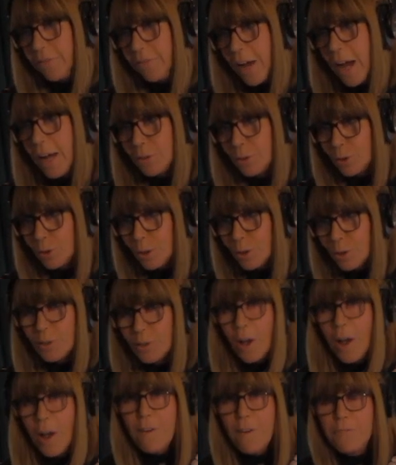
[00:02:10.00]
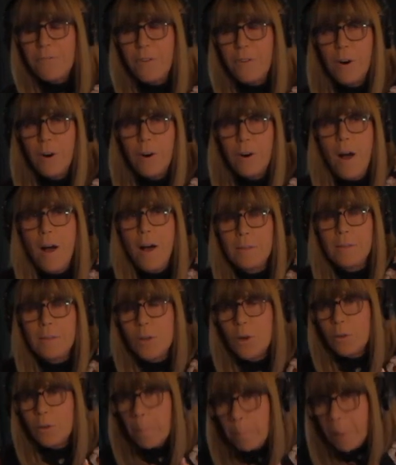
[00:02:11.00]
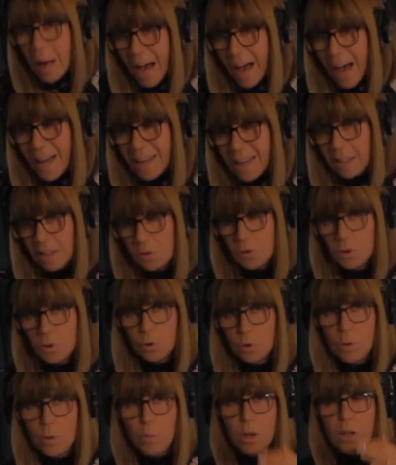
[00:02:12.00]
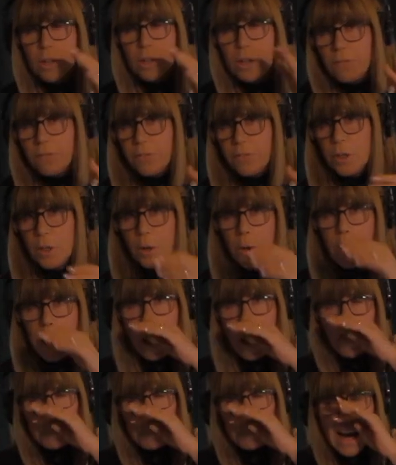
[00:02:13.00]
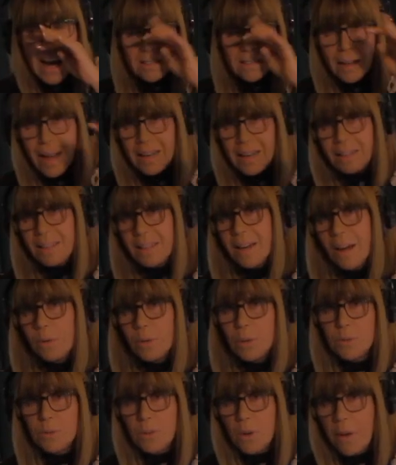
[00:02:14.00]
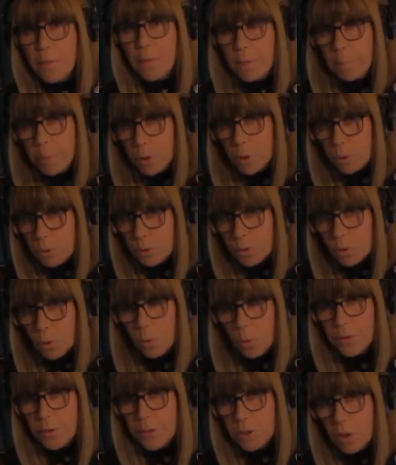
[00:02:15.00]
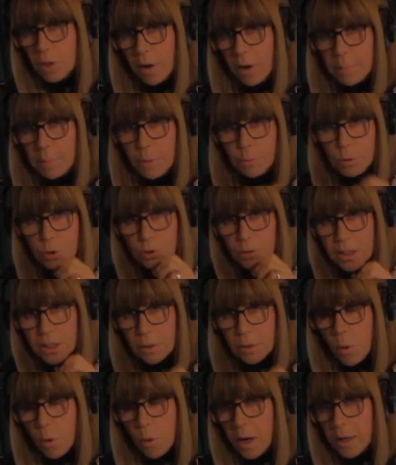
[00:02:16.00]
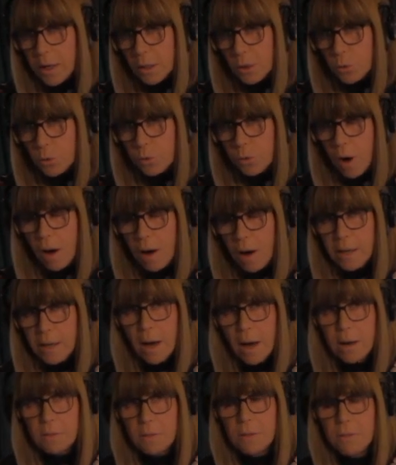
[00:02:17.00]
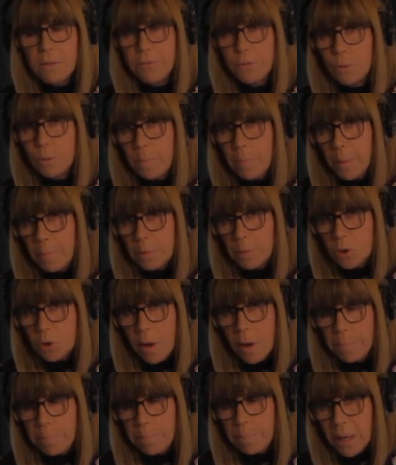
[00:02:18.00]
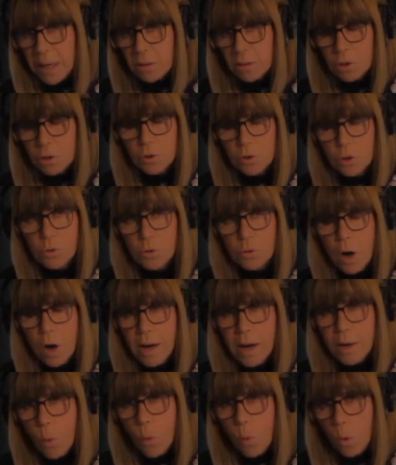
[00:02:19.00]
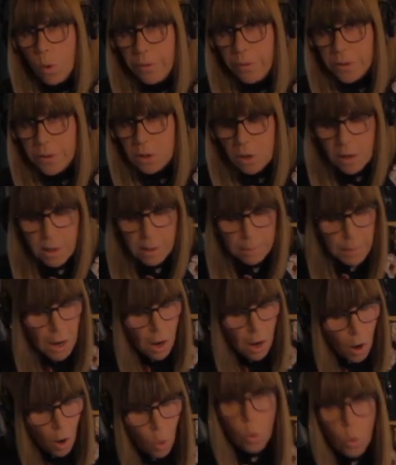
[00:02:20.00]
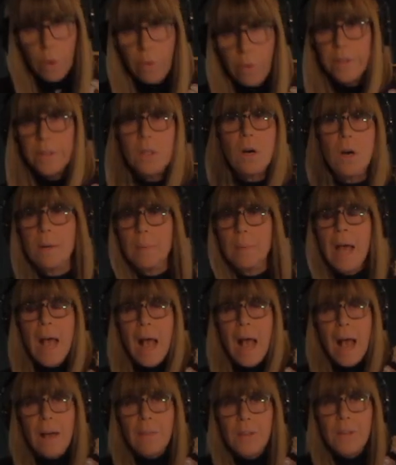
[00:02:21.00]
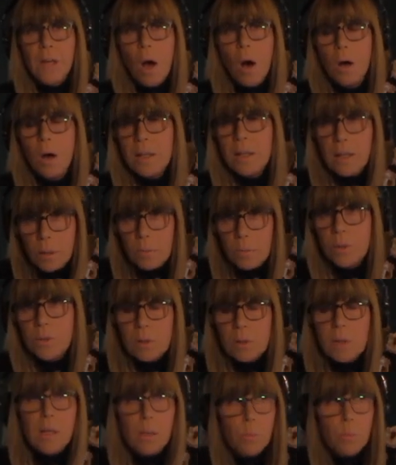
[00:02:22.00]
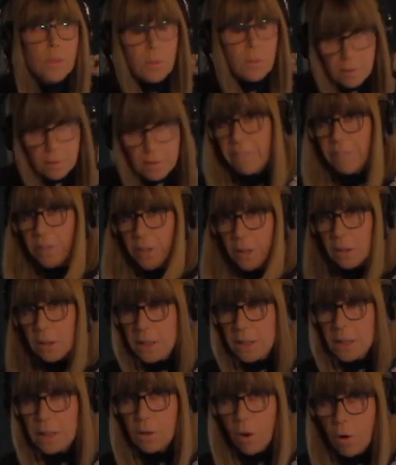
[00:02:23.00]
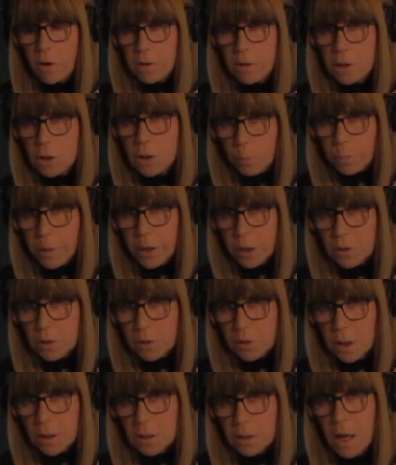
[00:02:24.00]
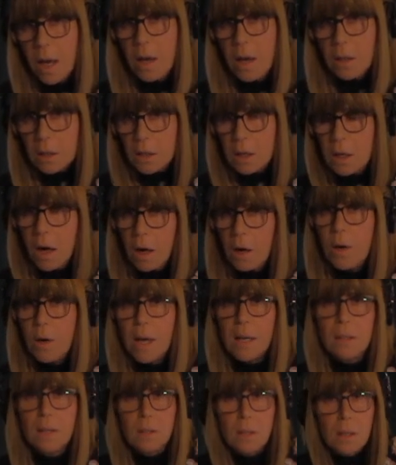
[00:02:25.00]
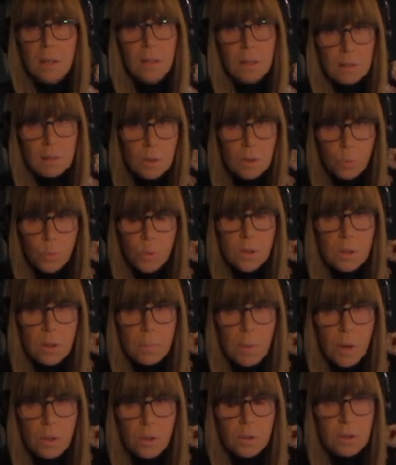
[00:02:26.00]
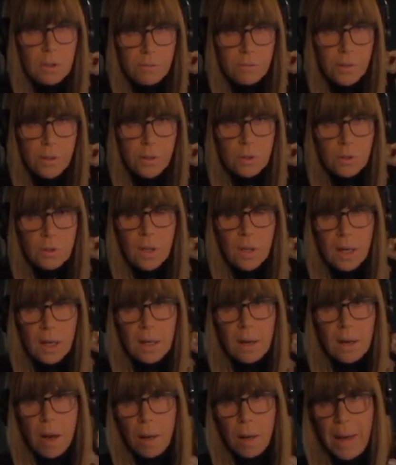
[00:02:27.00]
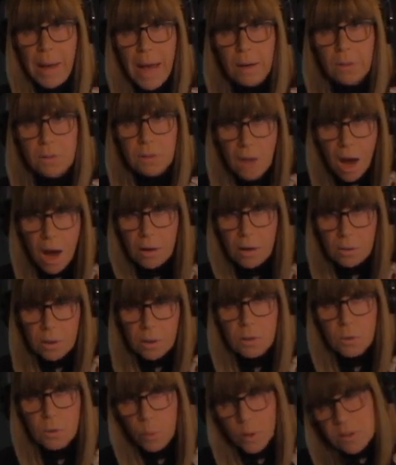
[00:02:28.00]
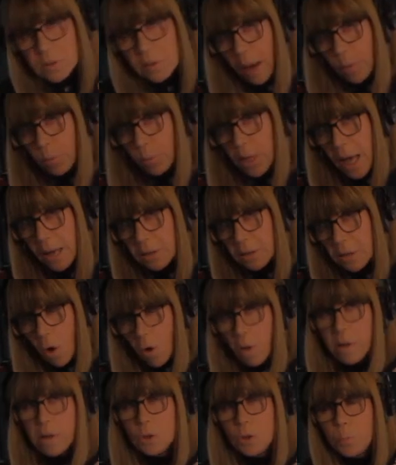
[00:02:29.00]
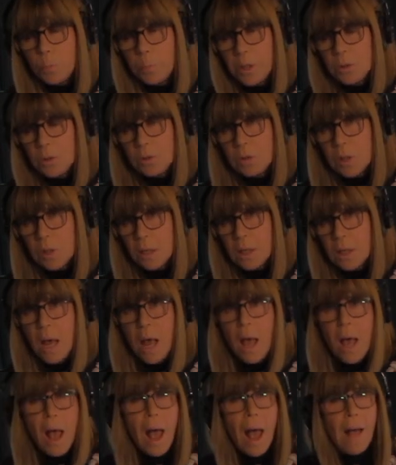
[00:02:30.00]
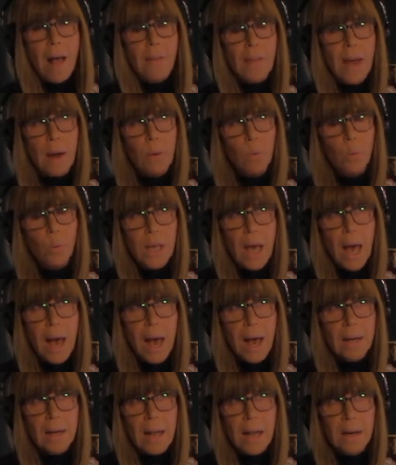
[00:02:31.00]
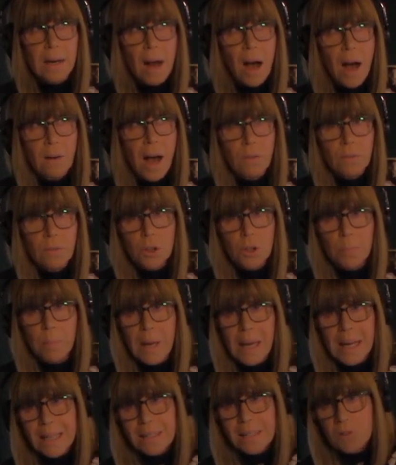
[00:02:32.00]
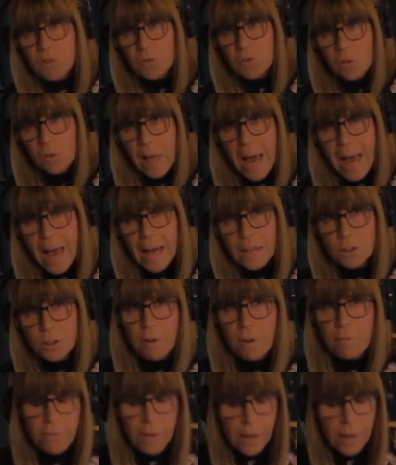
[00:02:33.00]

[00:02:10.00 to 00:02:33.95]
investors for, uh, you know, the pot industry. Well, good for you. Back then, you know, he was on the booze all the time. He would drink the wine and cry. I don't know if you remember, John Boehner used to cry all the time, all the time. And the uh, he was he was definitely an orange person, you know. And uh, this was the most diverse thing about Congress was that we had an orange person and that we had had an Irishman slash